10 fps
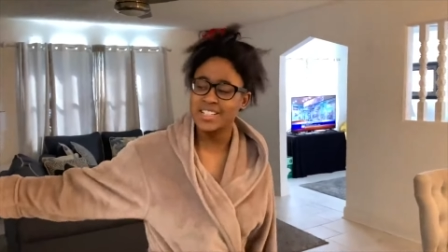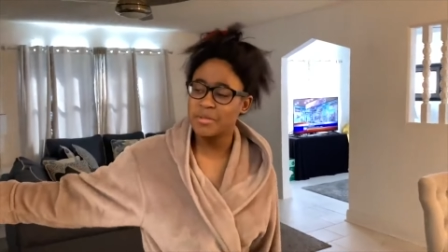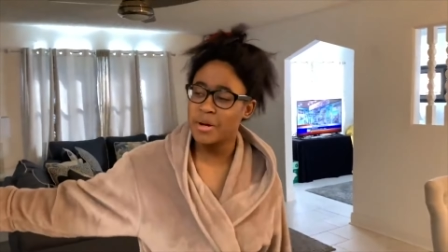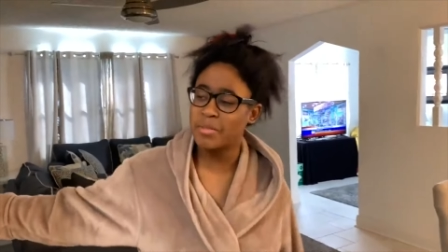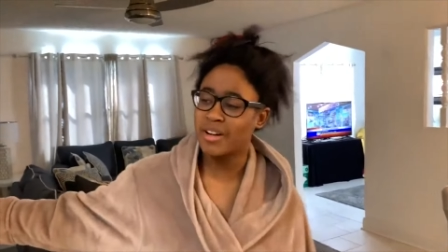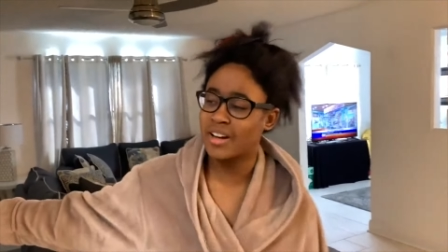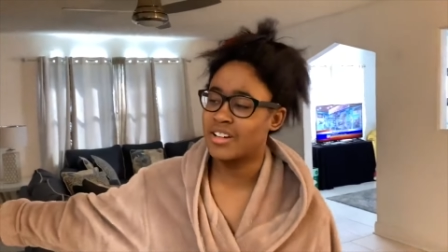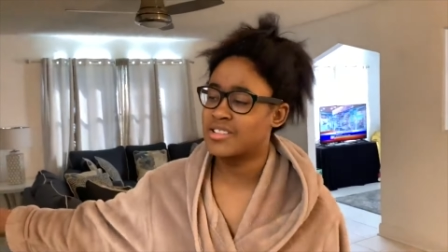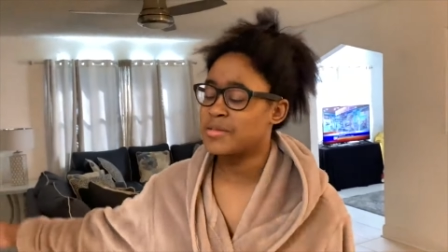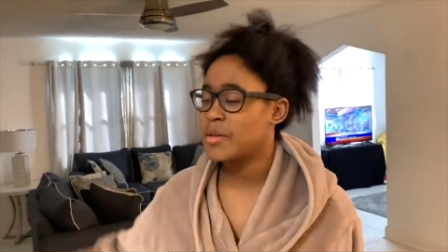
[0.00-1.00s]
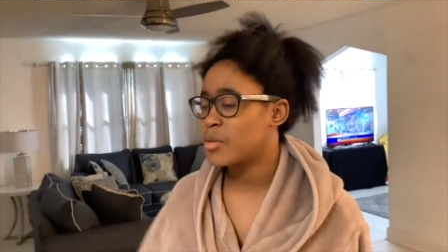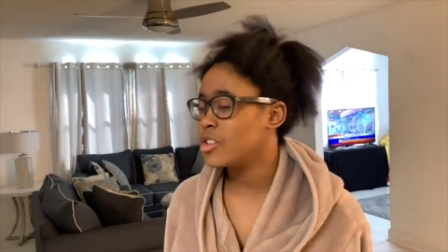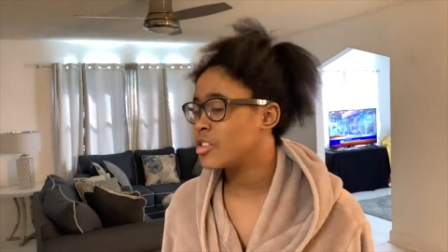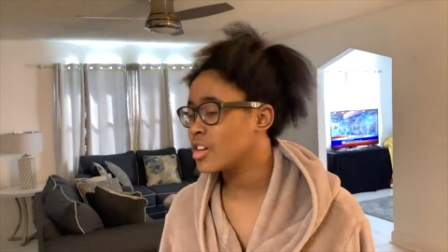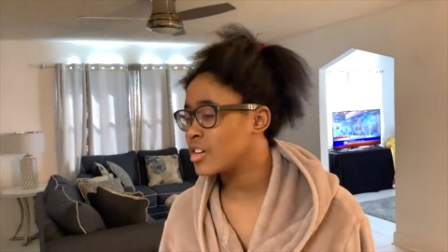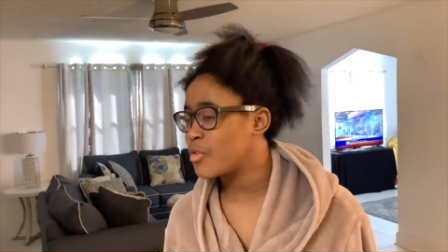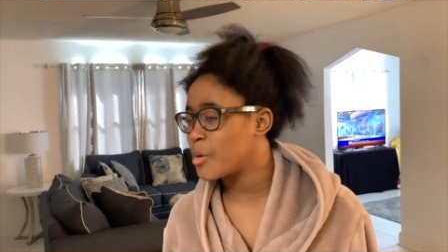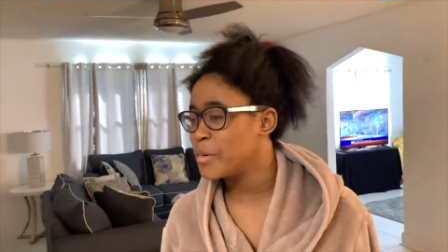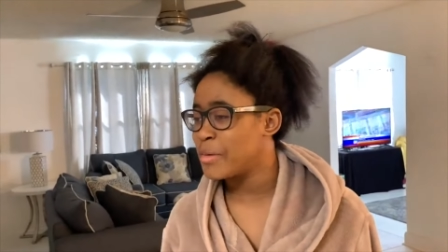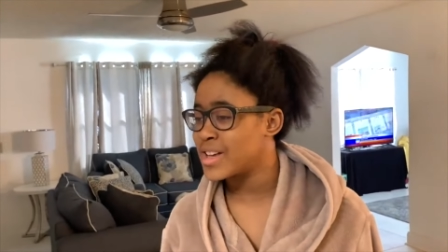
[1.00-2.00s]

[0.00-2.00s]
answer my prayers. What are you cooking for me,